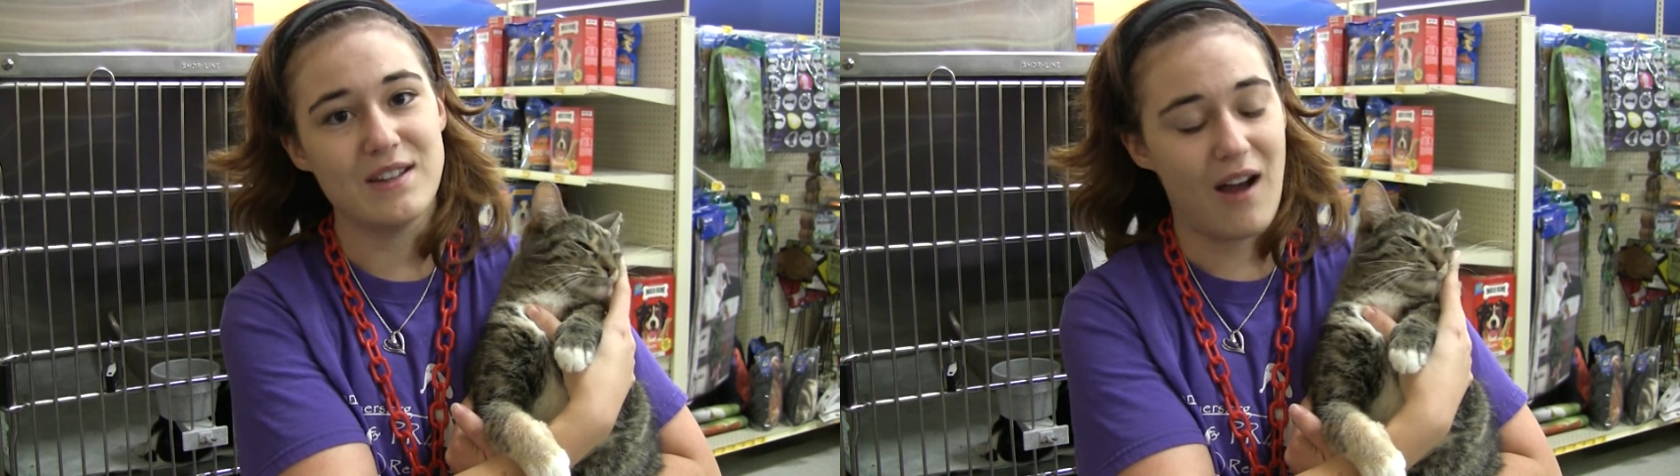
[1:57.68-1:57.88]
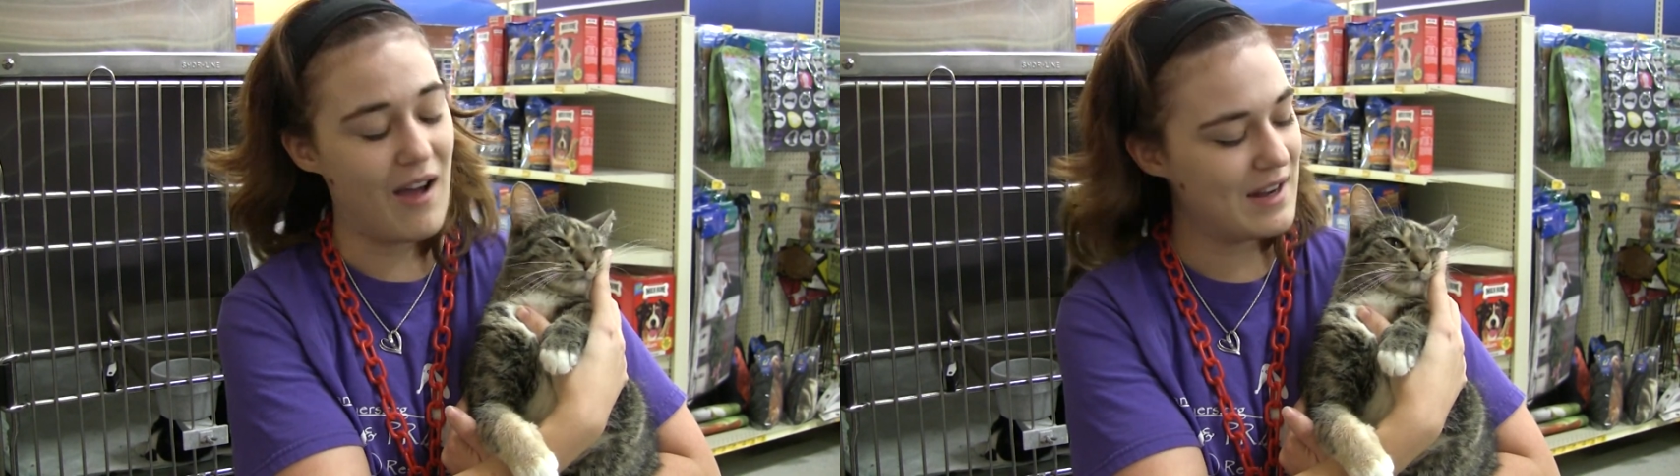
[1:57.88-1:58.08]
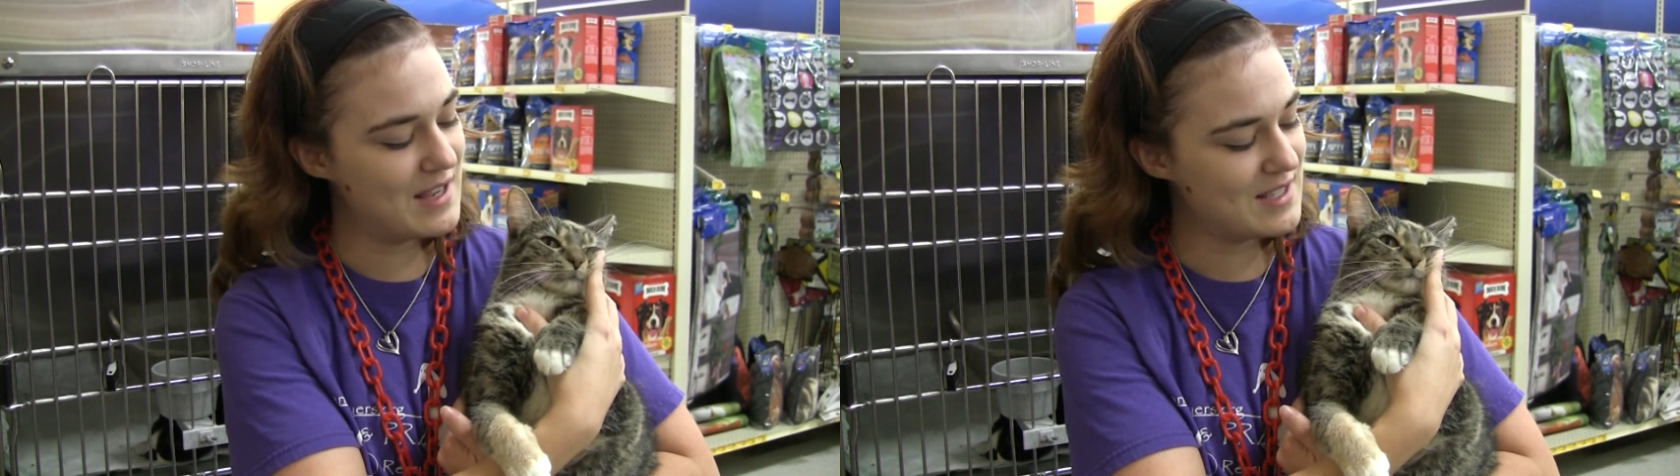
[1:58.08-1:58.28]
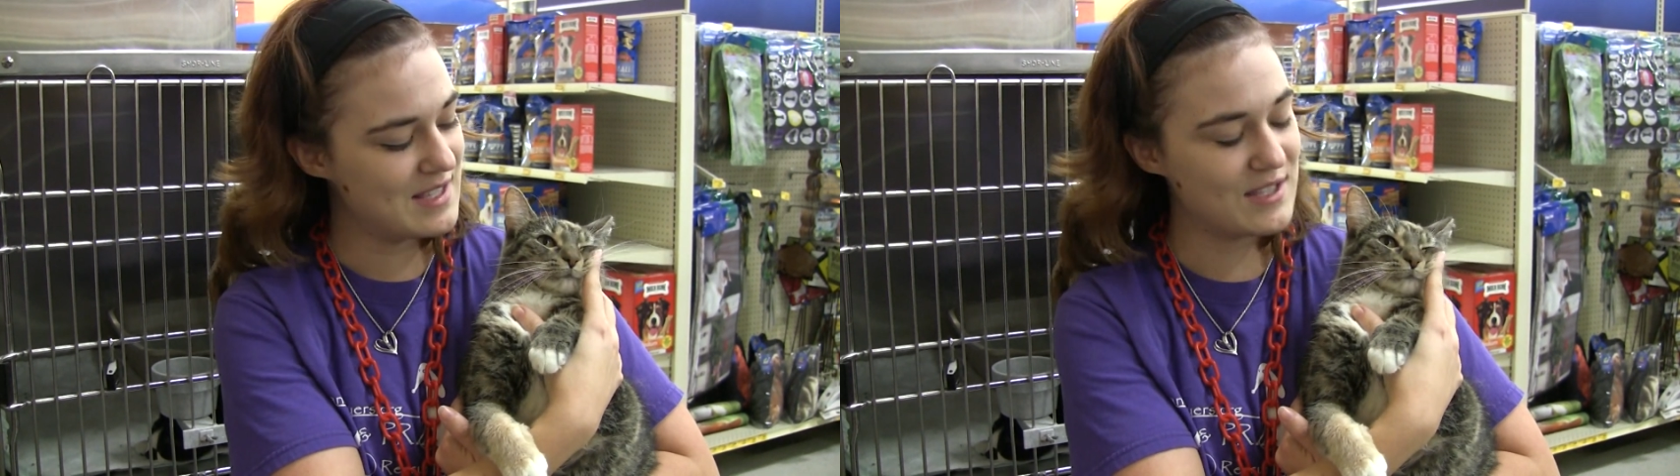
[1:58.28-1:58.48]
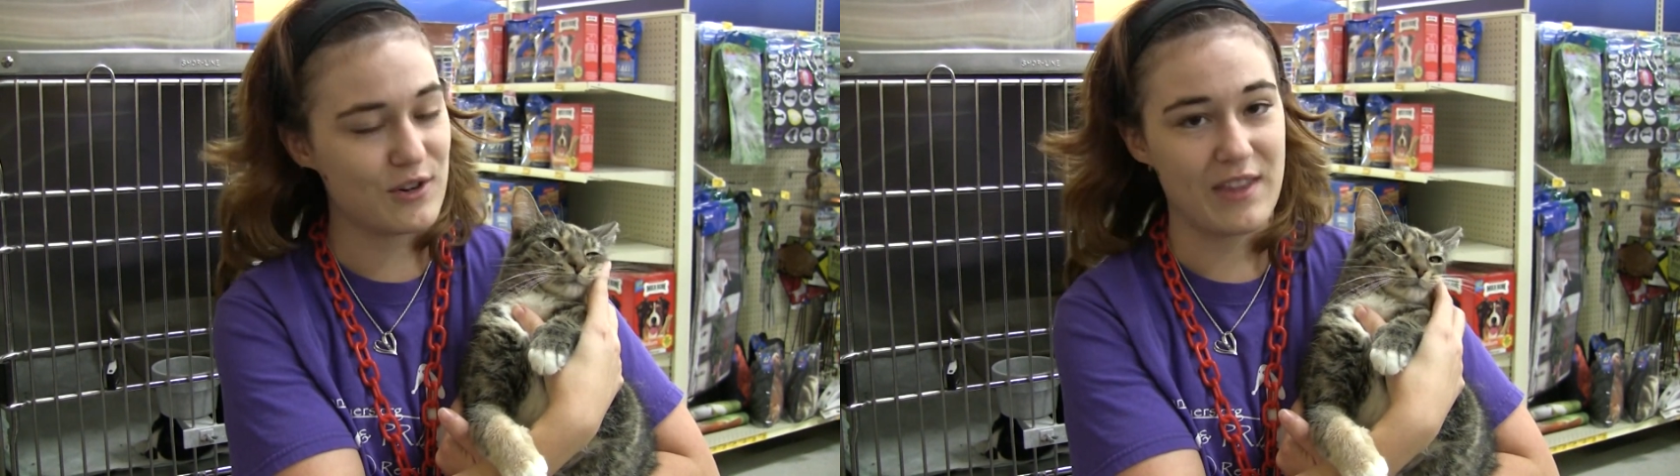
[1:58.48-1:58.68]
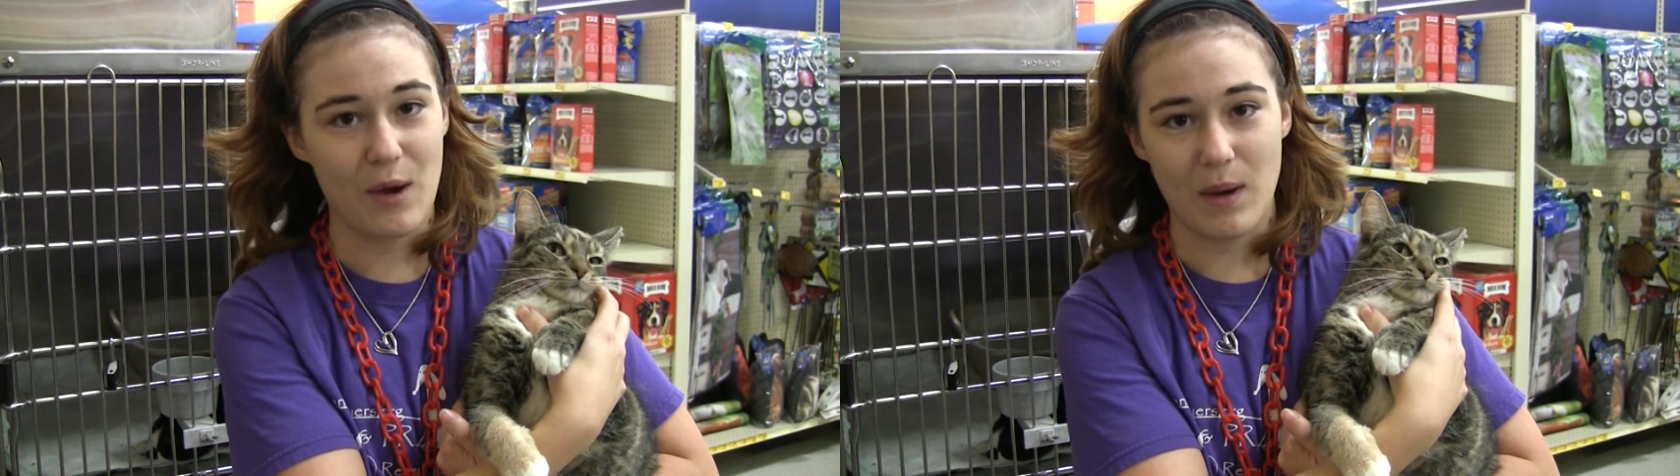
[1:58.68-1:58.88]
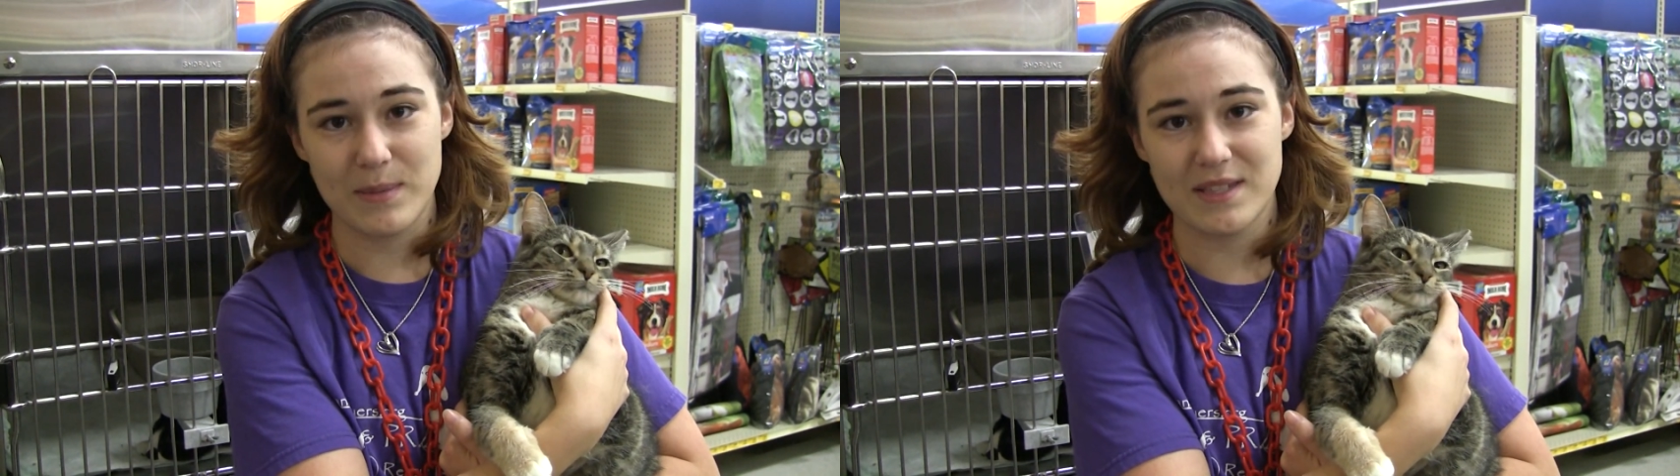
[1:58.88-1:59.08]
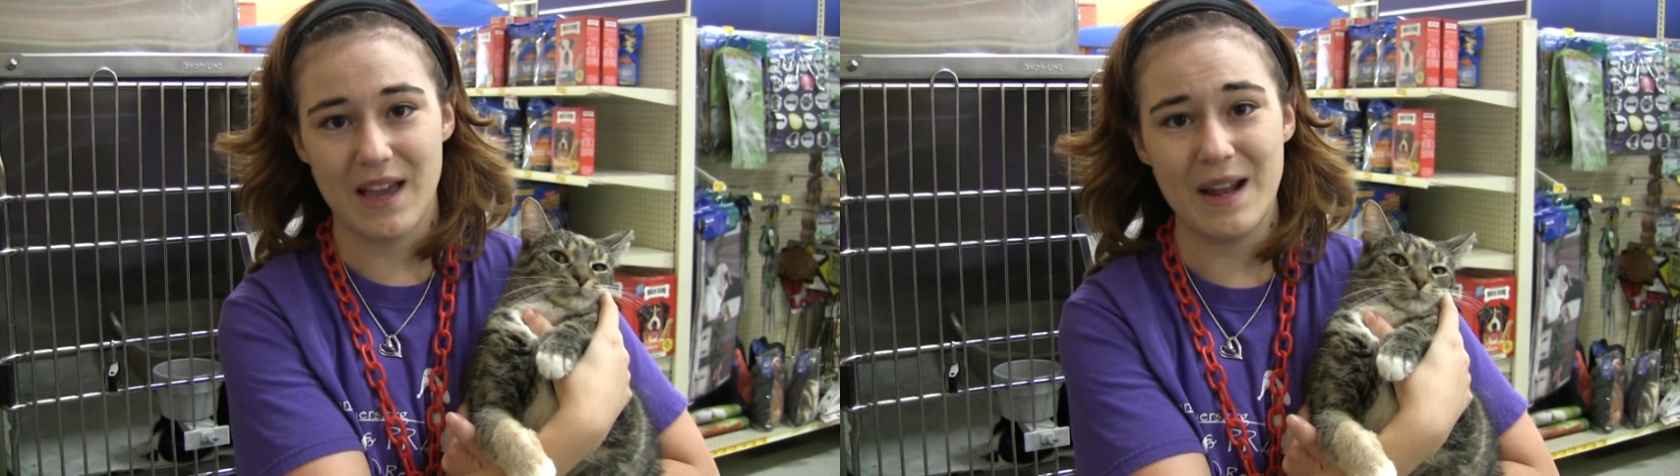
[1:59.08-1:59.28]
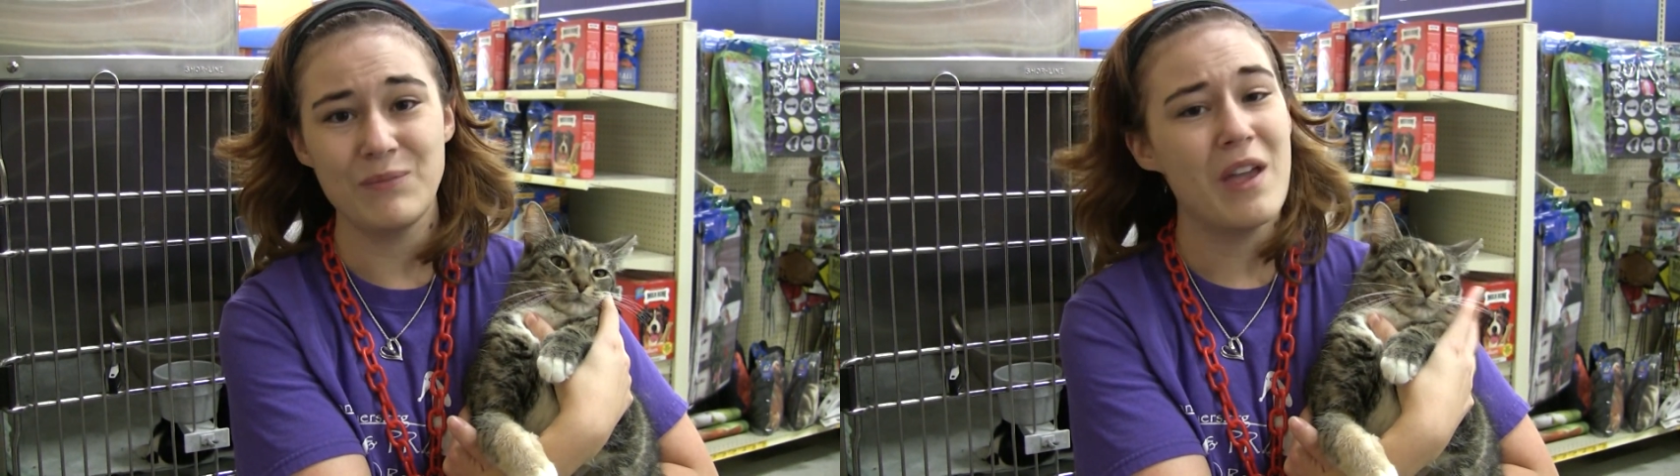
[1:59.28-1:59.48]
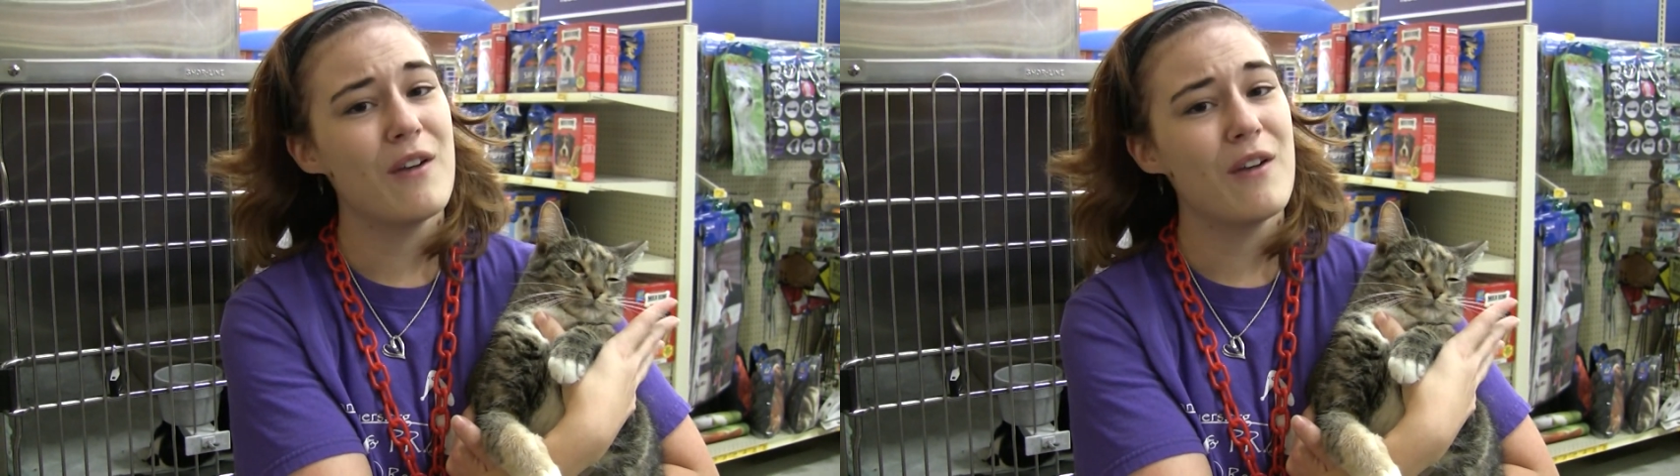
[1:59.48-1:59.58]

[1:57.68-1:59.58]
Dawn is listed on that website